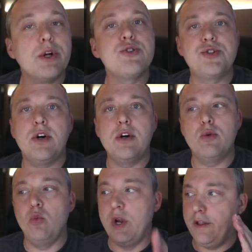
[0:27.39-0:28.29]
we're going to
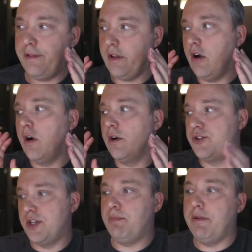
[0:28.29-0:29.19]
start with our
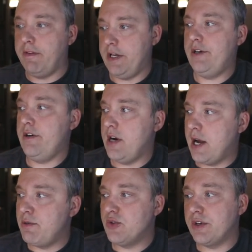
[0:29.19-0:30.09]
S I P provider.
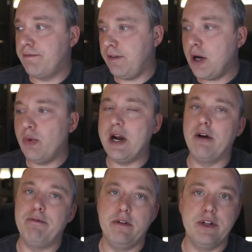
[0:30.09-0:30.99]
I'm using
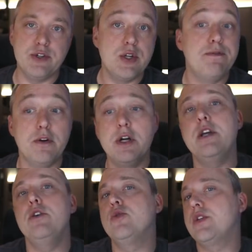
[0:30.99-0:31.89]
FlowRoute for this. If you're
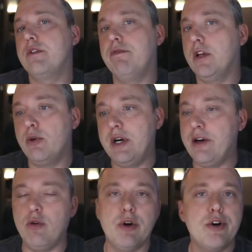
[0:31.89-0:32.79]
not using
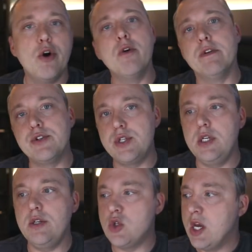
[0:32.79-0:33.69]
FlowRoute or you're
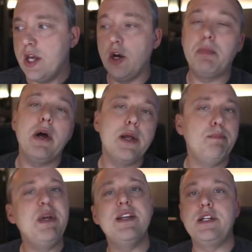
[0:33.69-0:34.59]
overseas, it'll probably
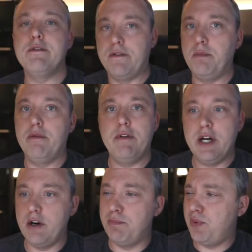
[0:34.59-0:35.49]
be a different
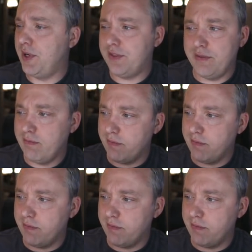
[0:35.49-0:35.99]
provider, but